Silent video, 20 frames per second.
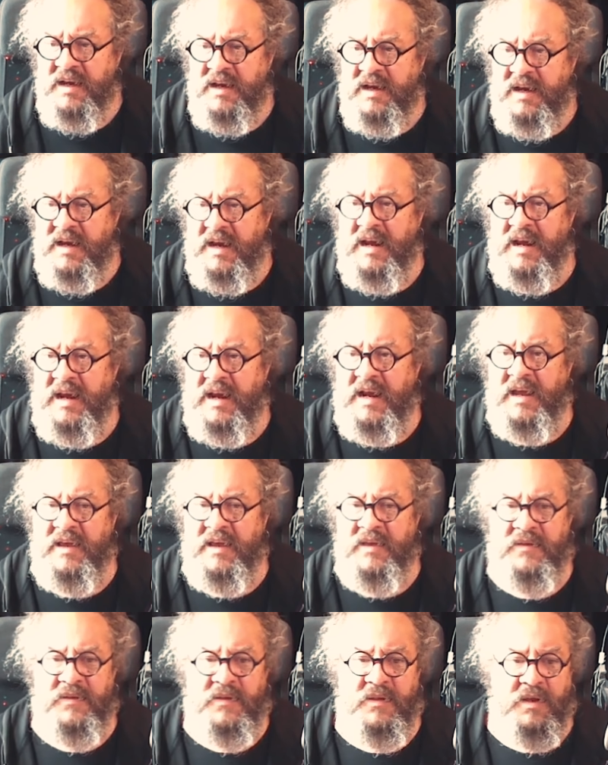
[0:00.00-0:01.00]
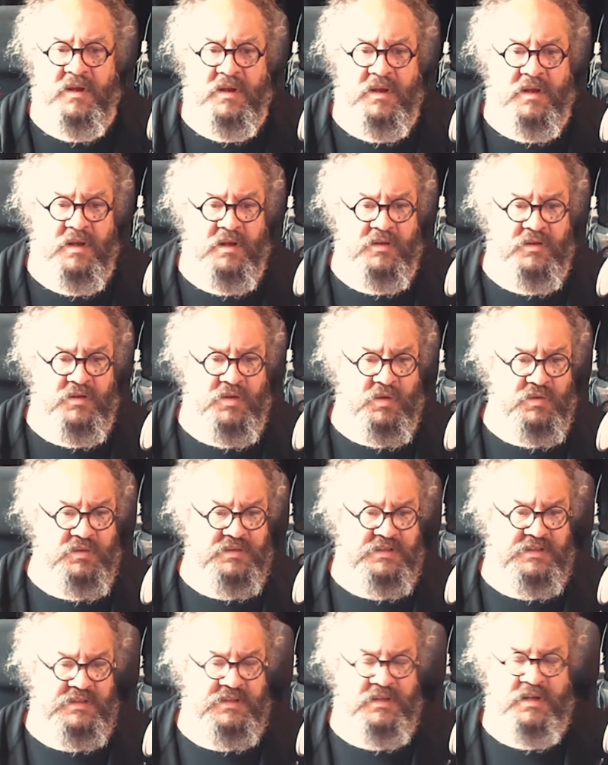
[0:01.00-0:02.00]
and
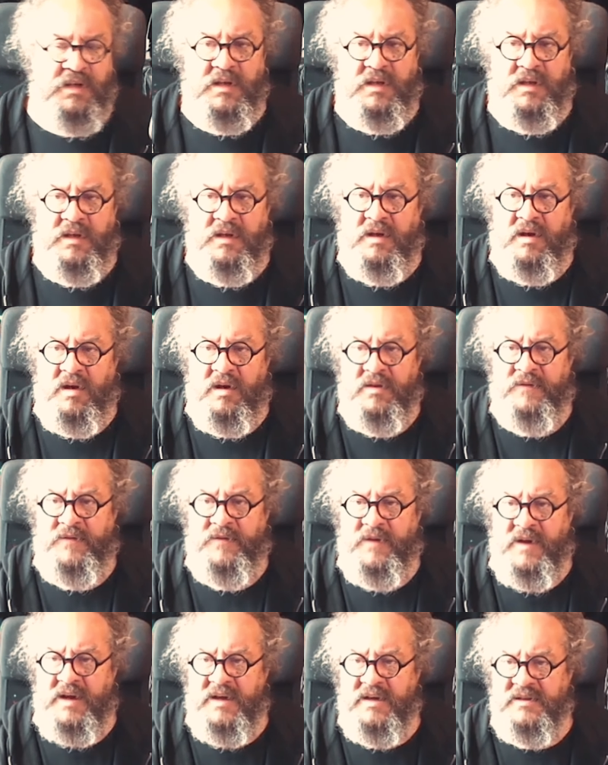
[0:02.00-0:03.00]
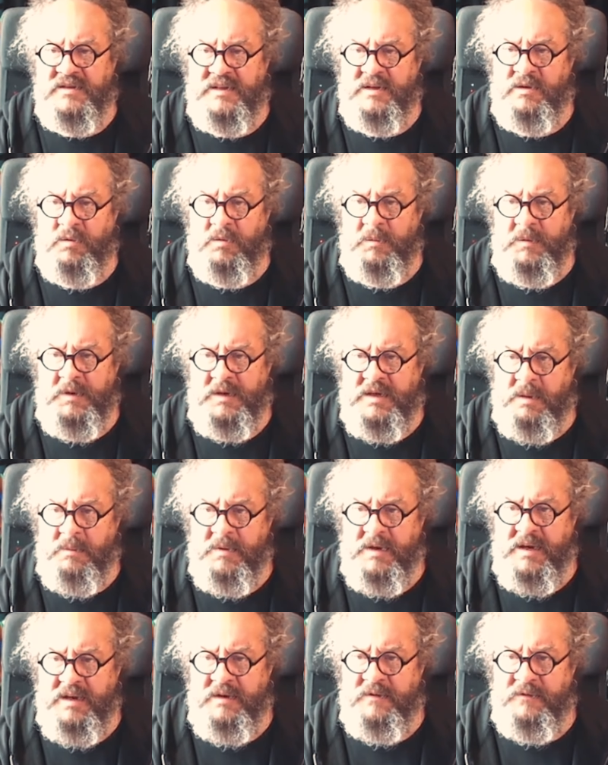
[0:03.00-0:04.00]
those are the files that will be coming
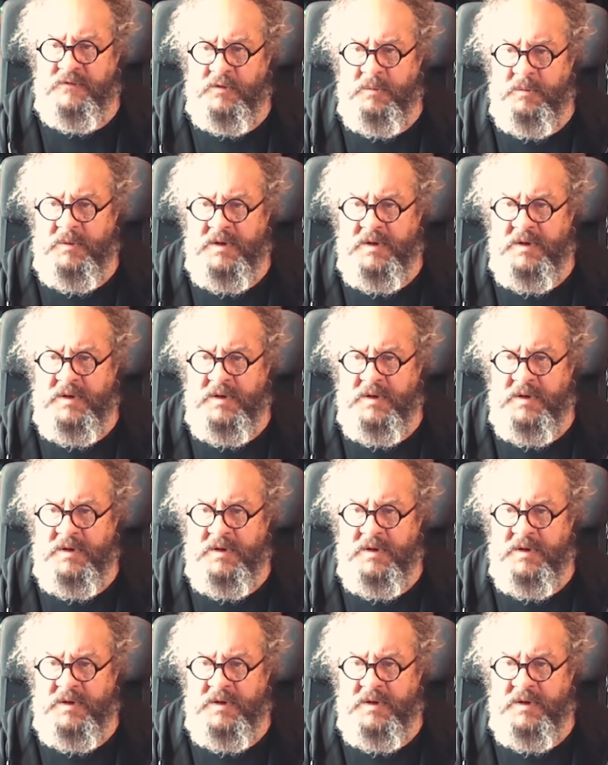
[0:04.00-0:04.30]
in for me to